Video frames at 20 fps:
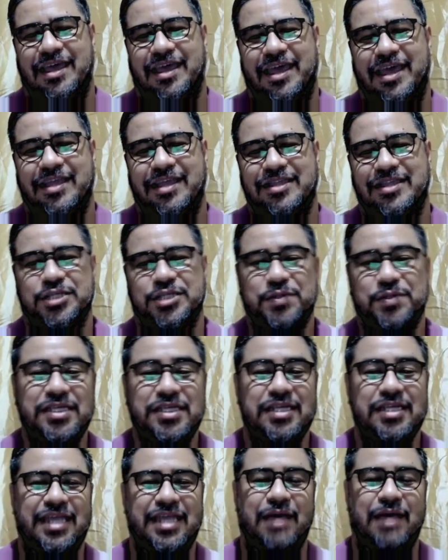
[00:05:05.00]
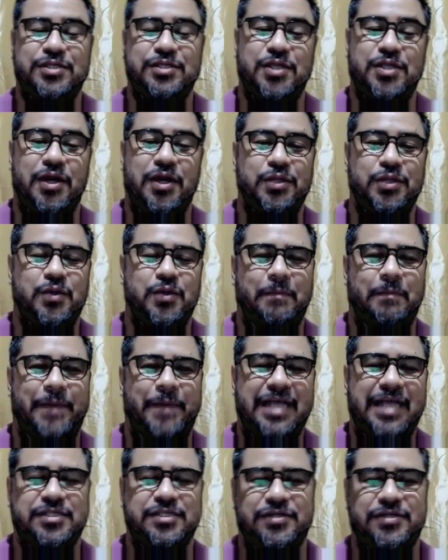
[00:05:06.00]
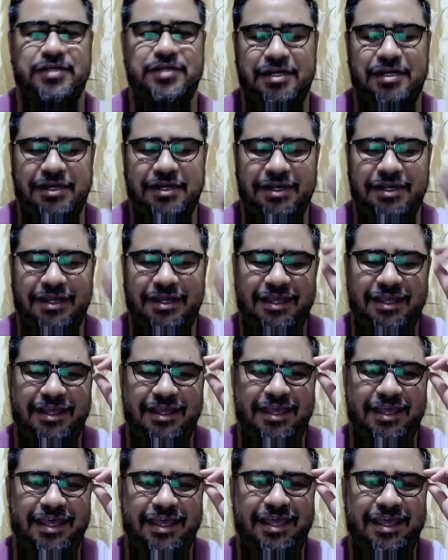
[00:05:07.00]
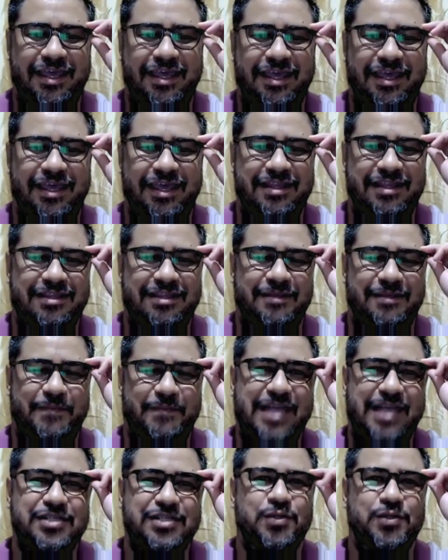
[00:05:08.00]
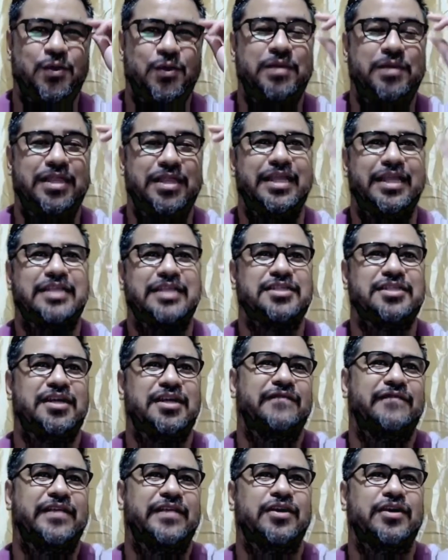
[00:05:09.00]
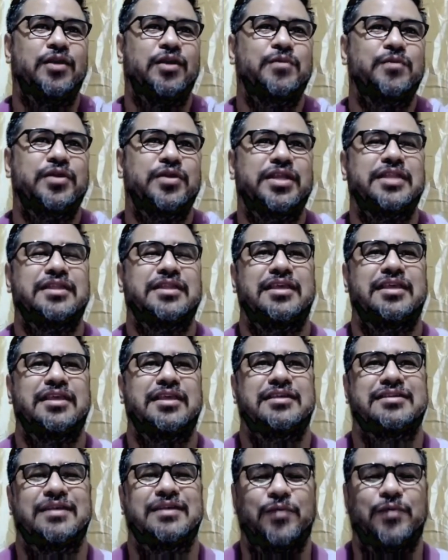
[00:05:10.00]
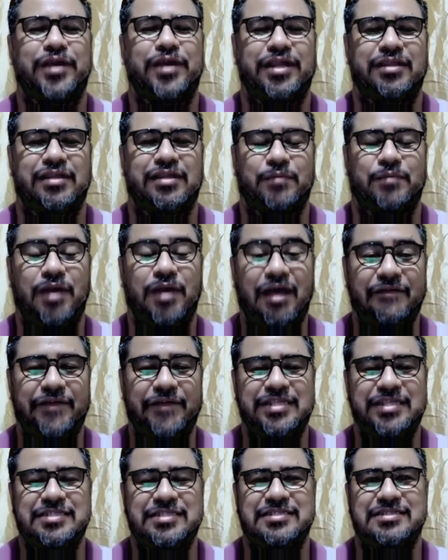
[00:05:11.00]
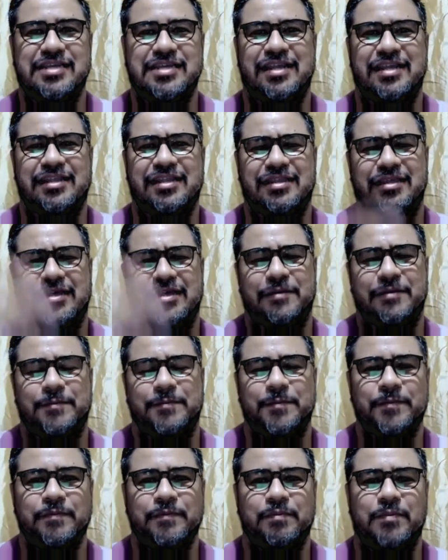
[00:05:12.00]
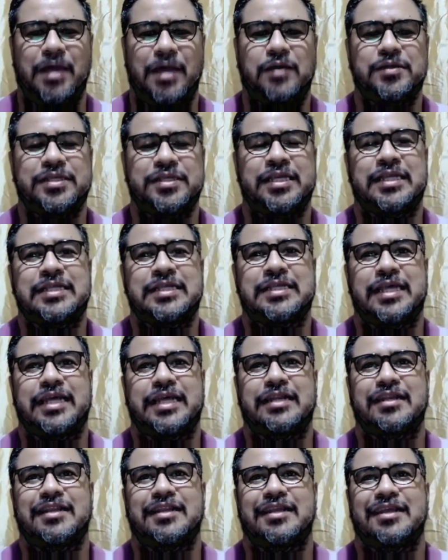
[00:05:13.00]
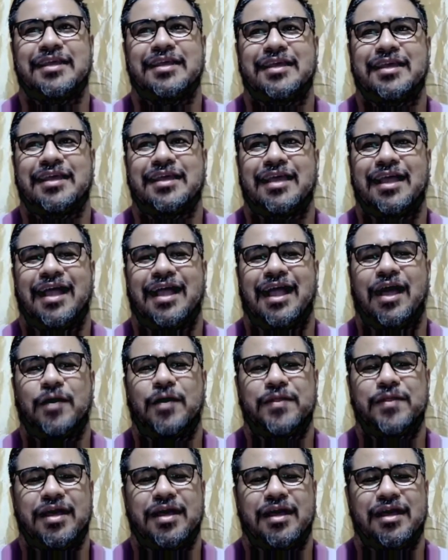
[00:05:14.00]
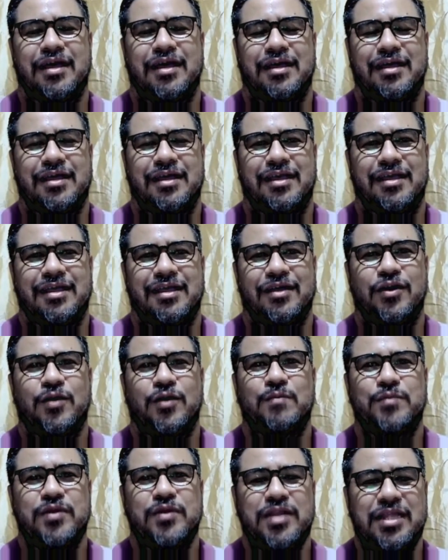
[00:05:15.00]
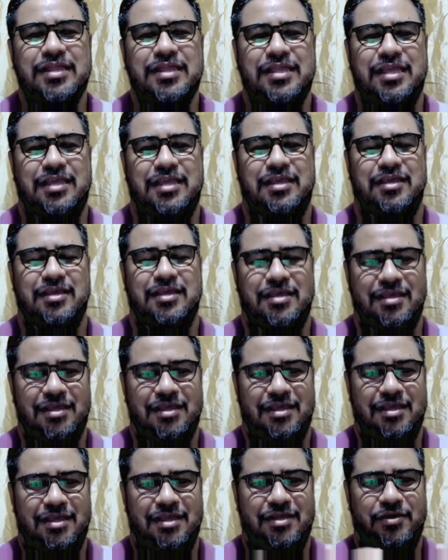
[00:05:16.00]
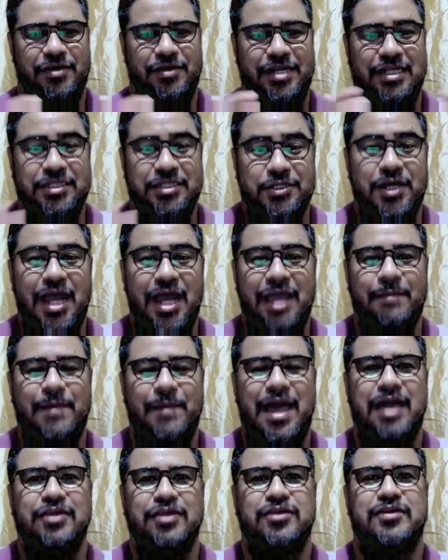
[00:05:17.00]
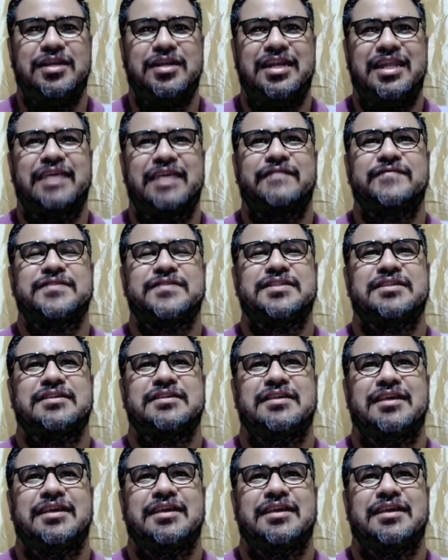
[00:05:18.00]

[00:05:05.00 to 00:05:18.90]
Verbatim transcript: And just recently, I was talking to a pastor, and the pastor told me that they serve in a community somewhere in the province and in the mountains, and how the community or the tribe actually lives